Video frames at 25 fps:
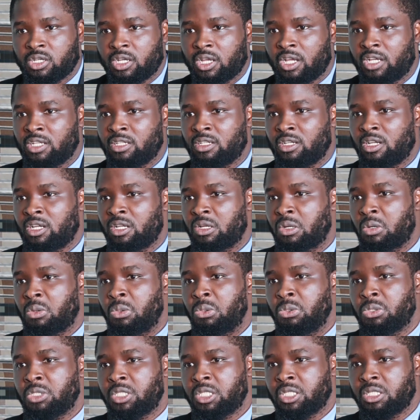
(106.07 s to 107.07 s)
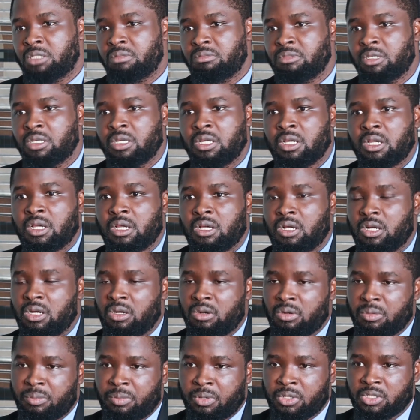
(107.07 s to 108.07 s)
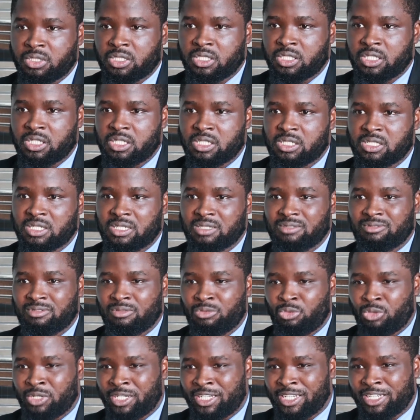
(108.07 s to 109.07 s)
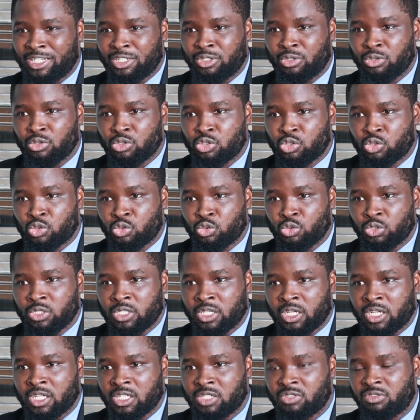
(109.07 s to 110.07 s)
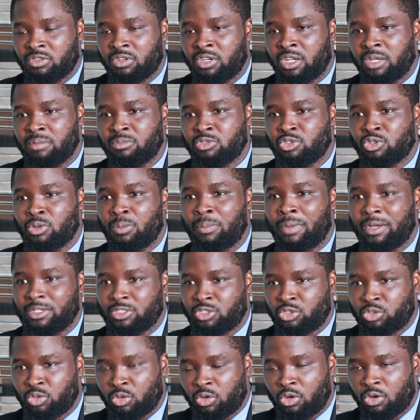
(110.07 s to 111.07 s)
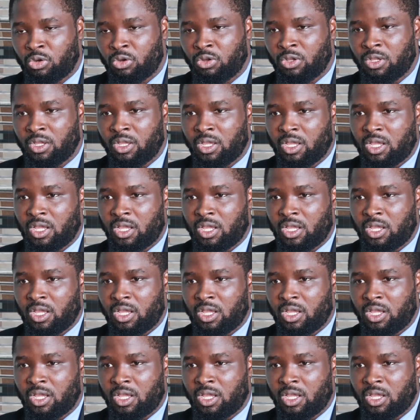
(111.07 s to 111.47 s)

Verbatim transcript: They can learn coding, robotics within those two years for them to mature